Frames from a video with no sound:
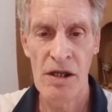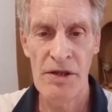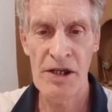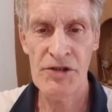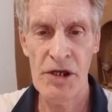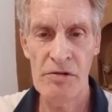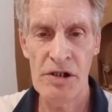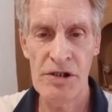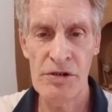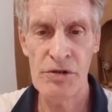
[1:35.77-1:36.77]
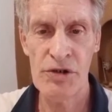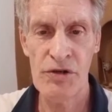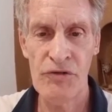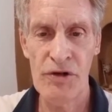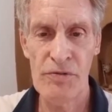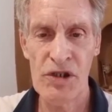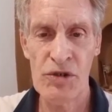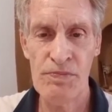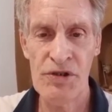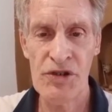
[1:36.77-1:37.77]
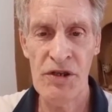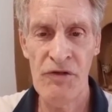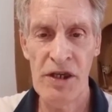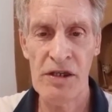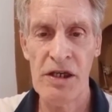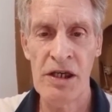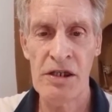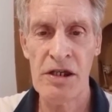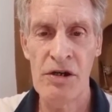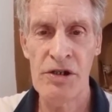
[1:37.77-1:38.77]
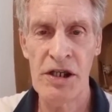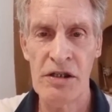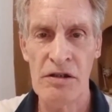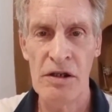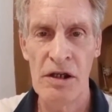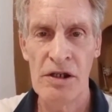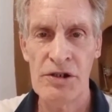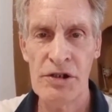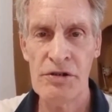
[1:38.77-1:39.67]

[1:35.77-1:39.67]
That's only used for specific encoding to